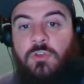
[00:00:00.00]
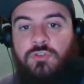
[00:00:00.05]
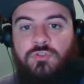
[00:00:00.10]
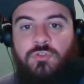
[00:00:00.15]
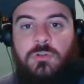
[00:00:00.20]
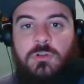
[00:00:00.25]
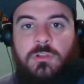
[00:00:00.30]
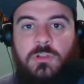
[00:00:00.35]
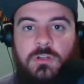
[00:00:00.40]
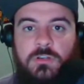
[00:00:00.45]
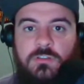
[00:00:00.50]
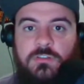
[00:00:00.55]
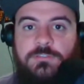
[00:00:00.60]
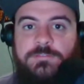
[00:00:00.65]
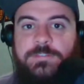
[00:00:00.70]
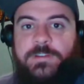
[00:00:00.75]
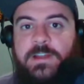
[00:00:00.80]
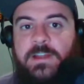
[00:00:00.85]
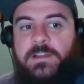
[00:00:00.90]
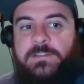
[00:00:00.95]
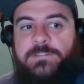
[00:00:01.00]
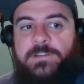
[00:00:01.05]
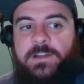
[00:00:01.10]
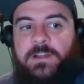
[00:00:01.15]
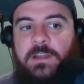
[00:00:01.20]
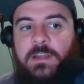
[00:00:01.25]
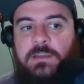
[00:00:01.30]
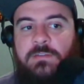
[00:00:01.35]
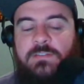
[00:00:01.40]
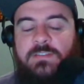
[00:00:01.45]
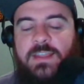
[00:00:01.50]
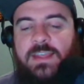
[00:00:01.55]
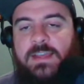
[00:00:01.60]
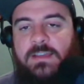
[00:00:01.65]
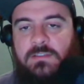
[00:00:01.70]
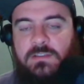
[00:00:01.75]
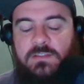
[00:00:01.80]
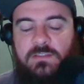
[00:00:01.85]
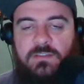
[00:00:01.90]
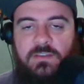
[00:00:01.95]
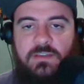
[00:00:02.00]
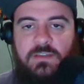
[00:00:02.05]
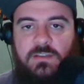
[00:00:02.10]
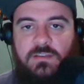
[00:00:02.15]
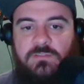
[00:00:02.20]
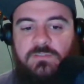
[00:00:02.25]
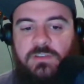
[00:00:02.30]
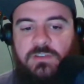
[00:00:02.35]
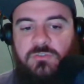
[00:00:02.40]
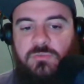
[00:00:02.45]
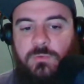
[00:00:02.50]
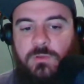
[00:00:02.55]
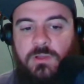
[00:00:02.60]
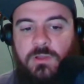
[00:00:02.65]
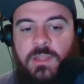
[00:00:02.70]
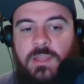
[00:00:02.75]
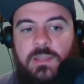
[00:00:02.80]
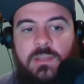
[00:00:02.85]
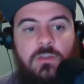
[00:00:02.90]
Jordan Clark's a very, very talented individual.